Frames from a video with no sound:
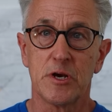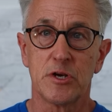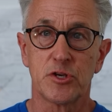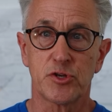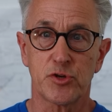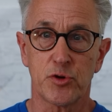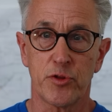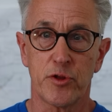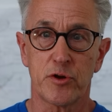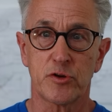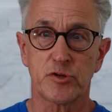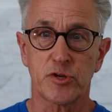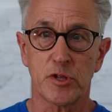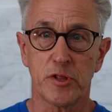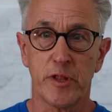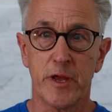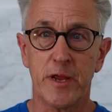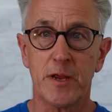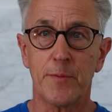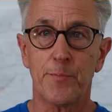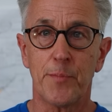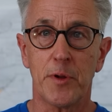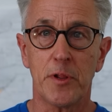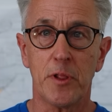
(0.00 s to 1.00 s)
So there's a
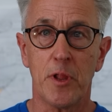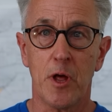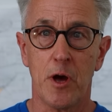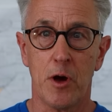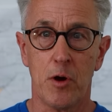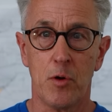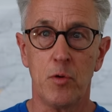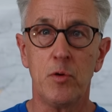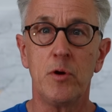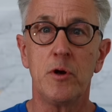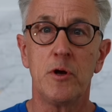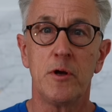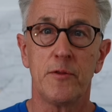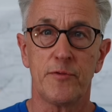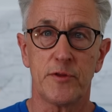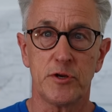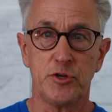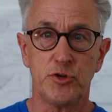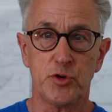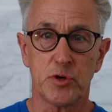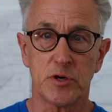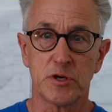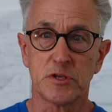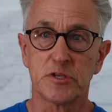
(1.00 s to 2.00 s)
link below
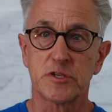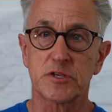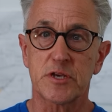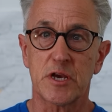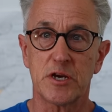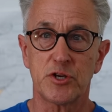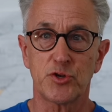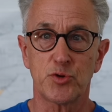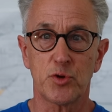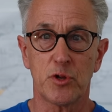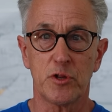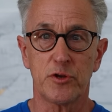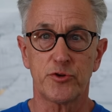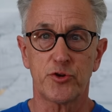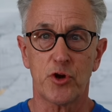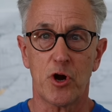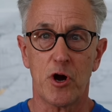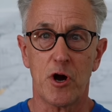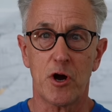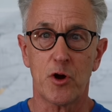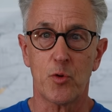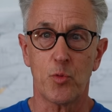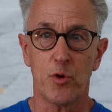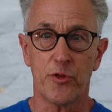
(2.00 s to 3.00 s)
that you can schedule a
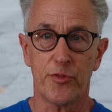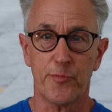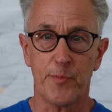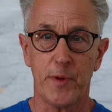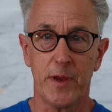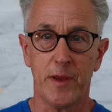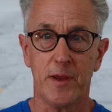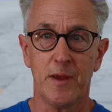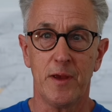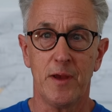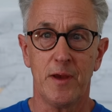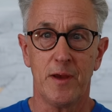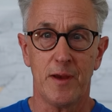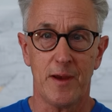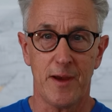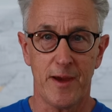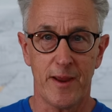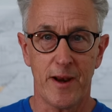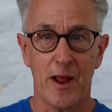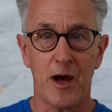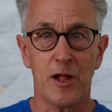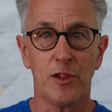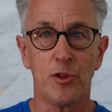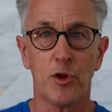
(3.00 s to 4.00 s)
talk with me
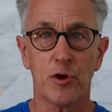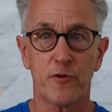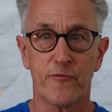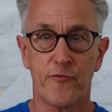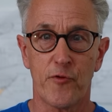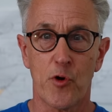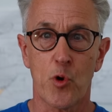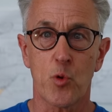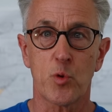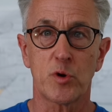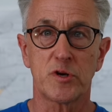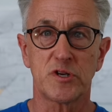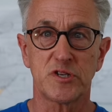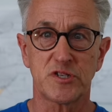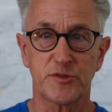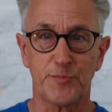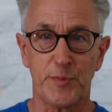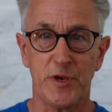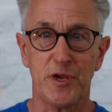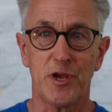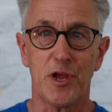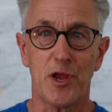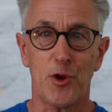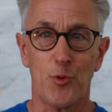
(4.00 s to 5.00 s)
and I'll look forward to
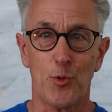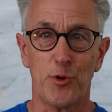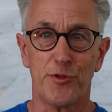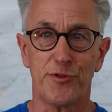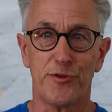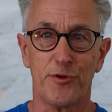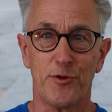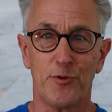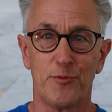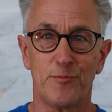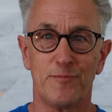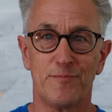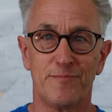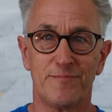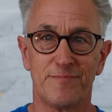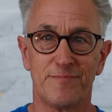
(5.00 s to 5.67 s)
speaking with you.